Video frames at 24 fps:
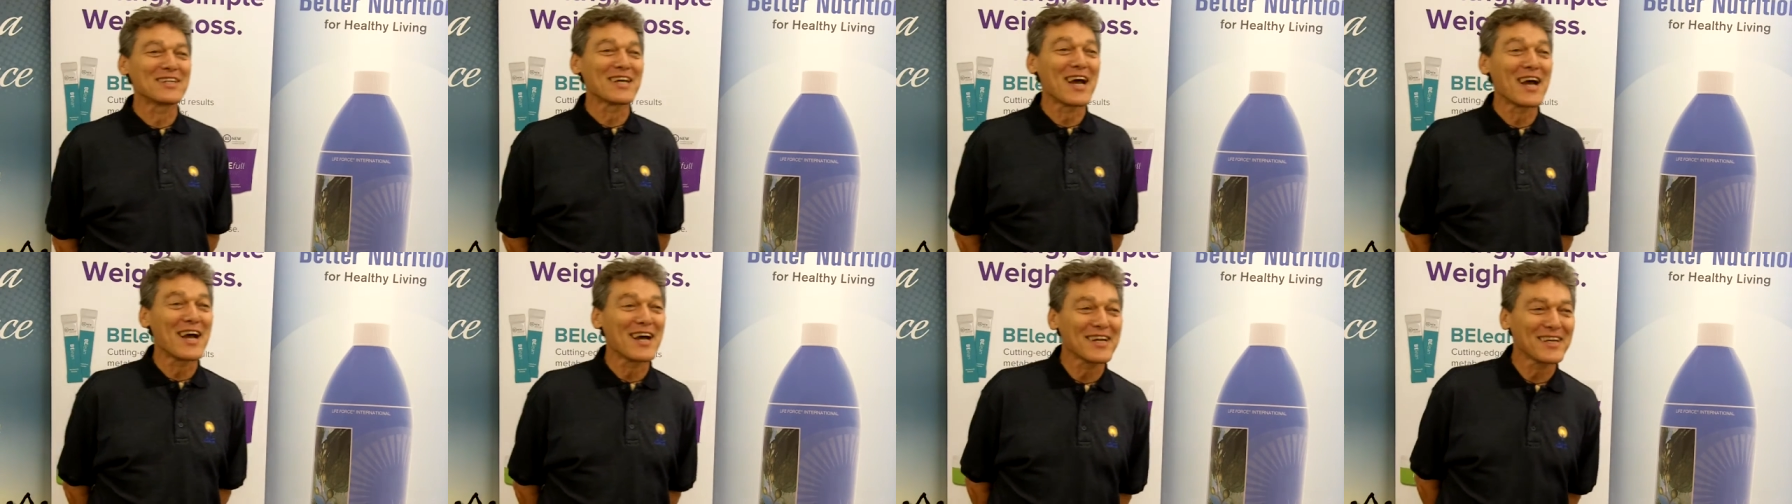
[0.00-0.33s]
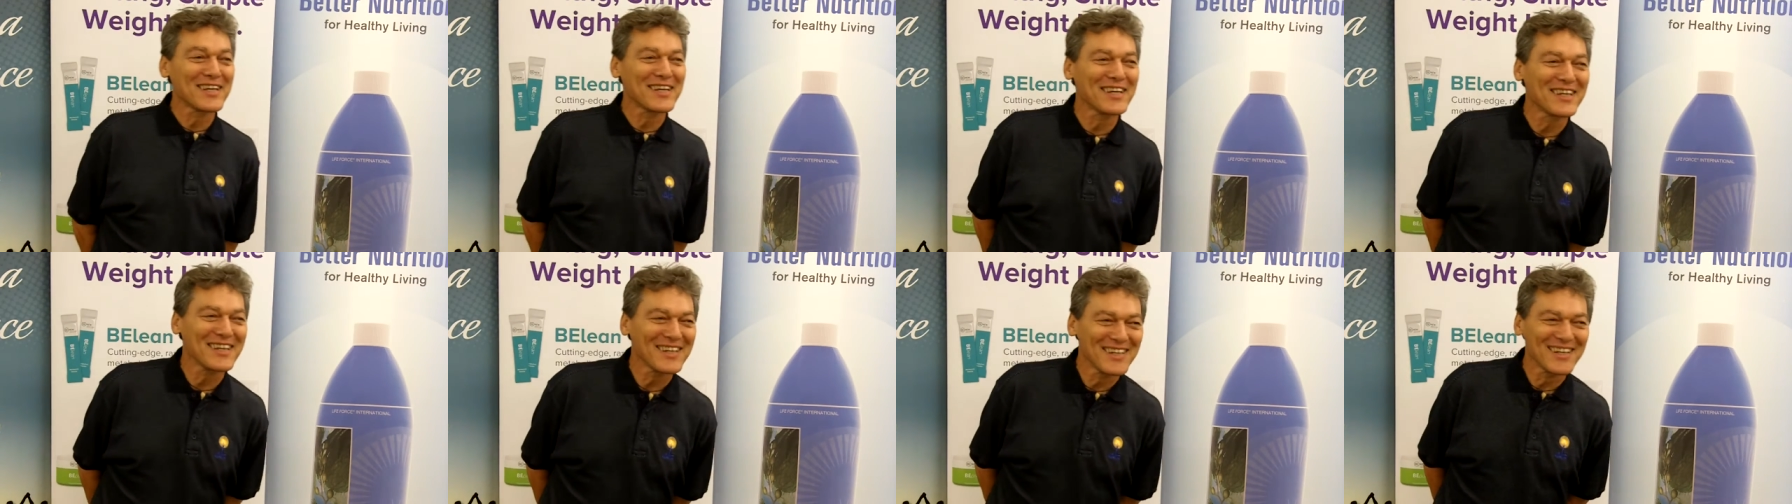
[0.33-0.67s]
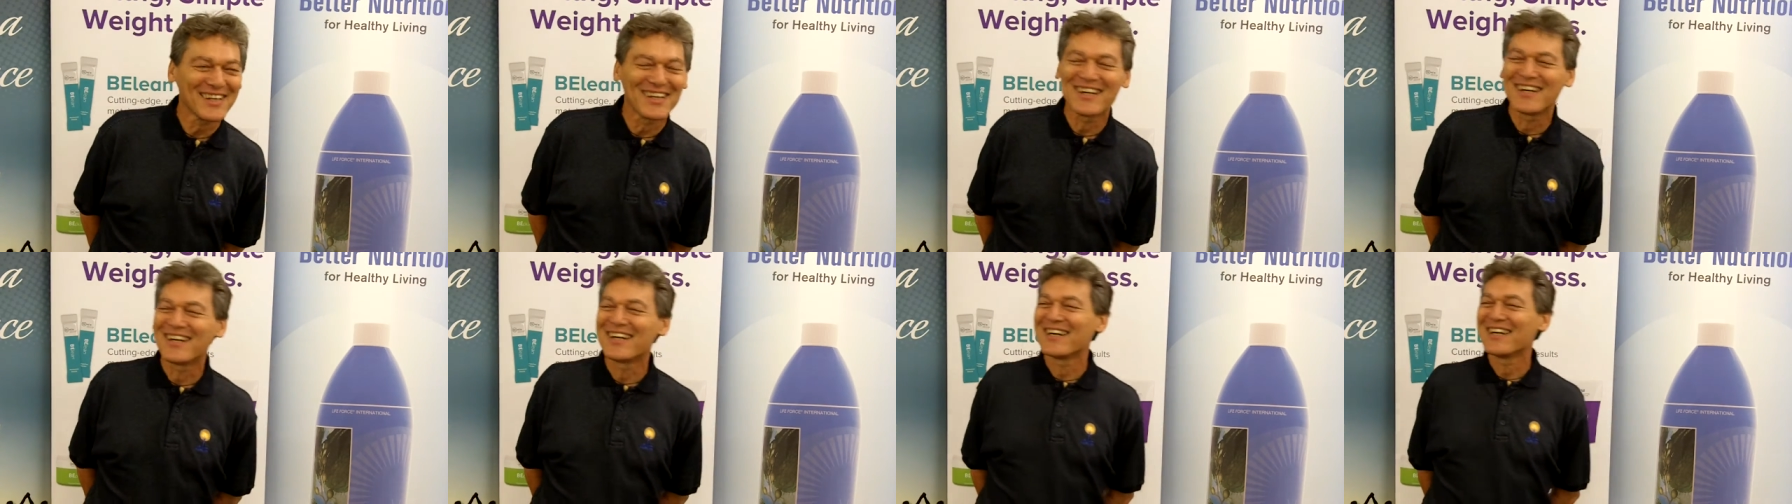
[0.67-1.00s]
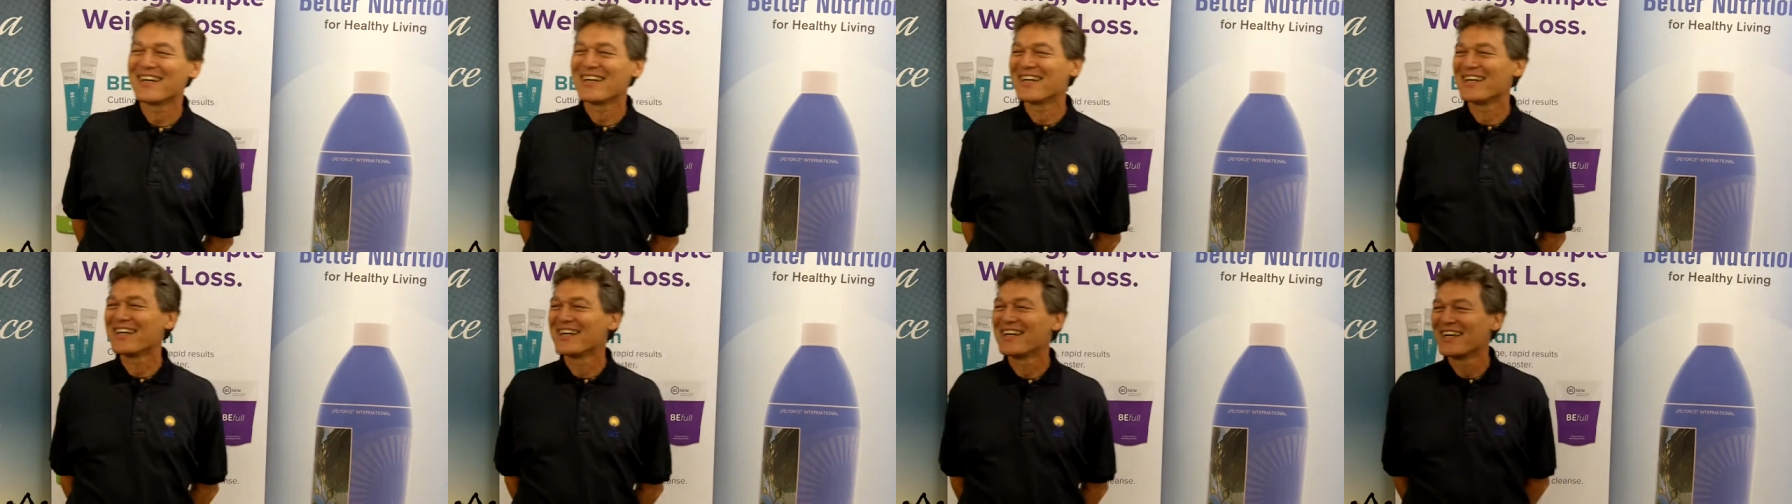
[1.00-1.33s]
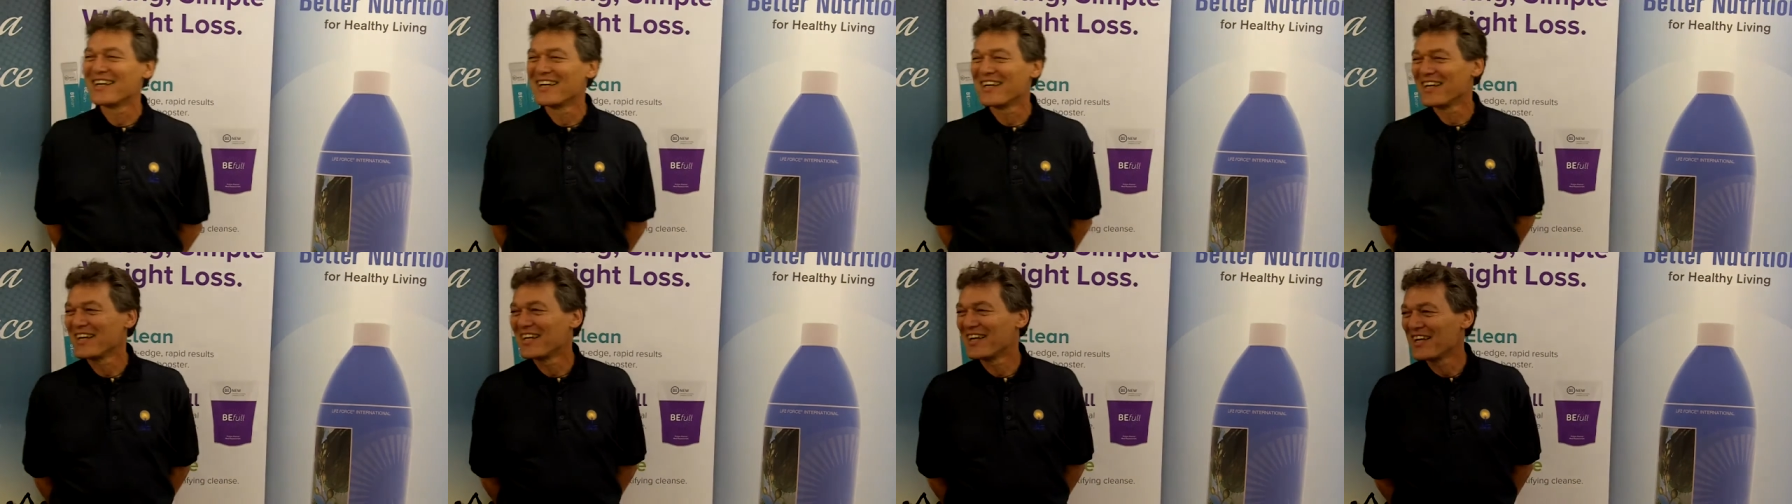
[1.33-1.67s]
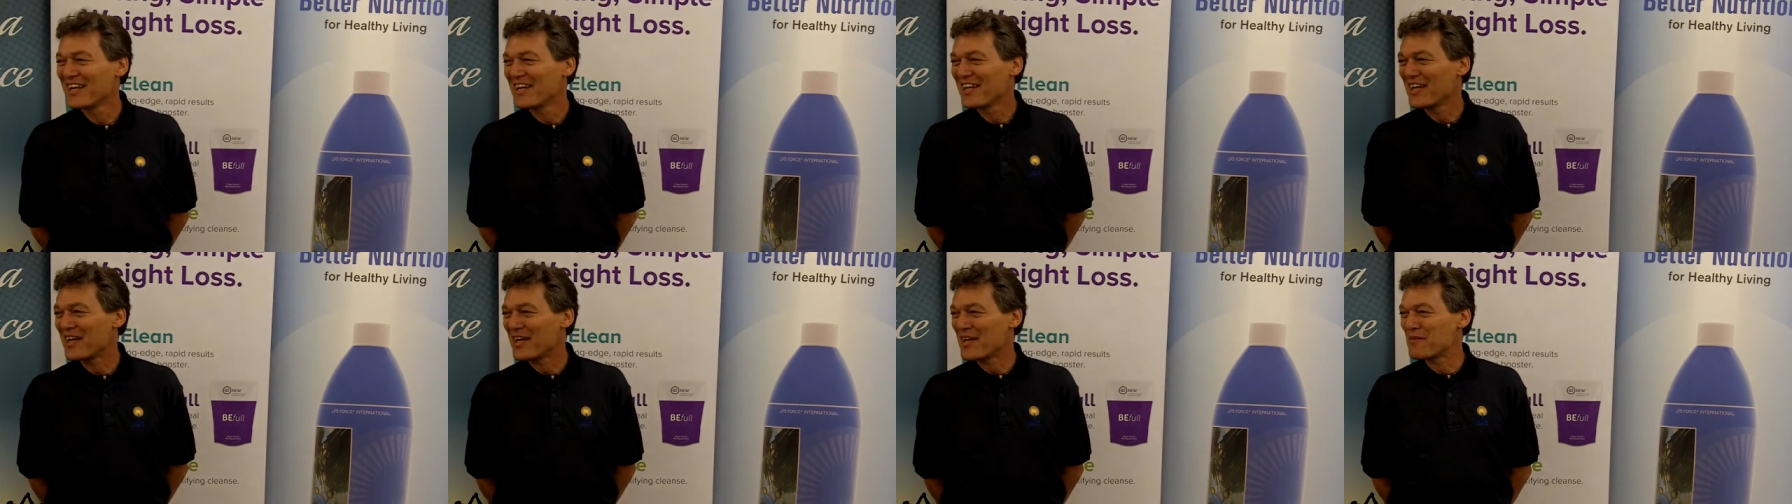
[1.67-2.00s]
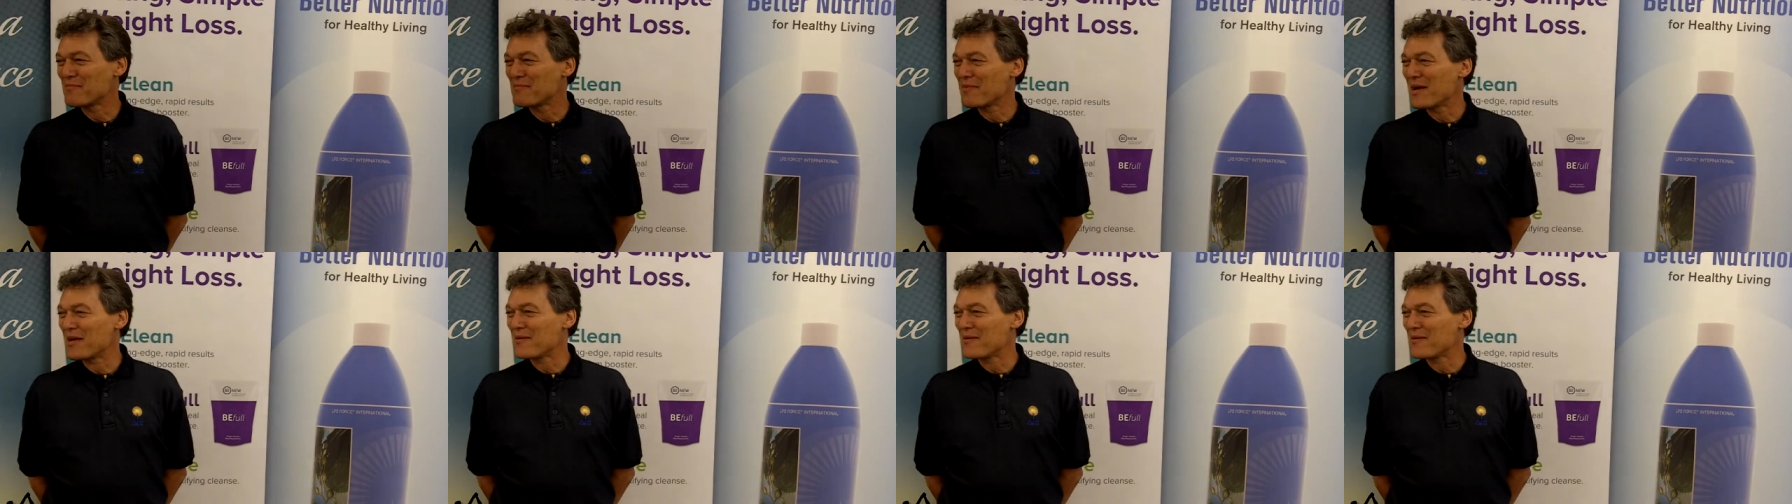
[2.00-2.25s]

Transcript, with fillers: hug. and